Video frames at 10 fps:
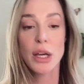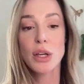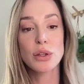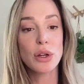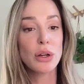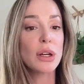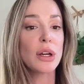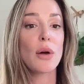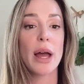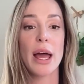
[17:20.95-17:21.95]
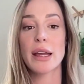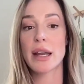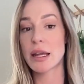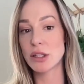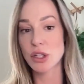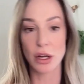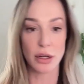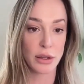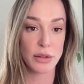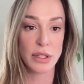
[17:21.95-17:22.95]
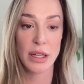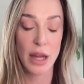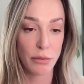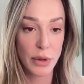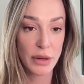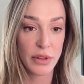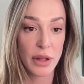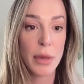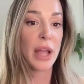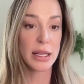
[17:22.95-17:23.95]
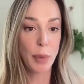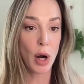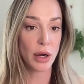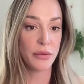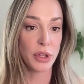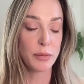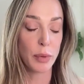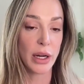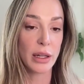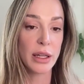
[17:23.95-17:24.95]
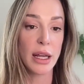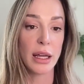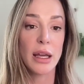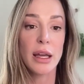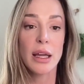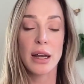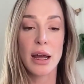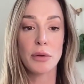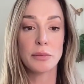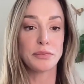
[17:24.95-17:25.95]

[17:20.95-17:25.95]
So you're going to go ahead and chuck those and get rid of them as part of your spring cleaning. Now,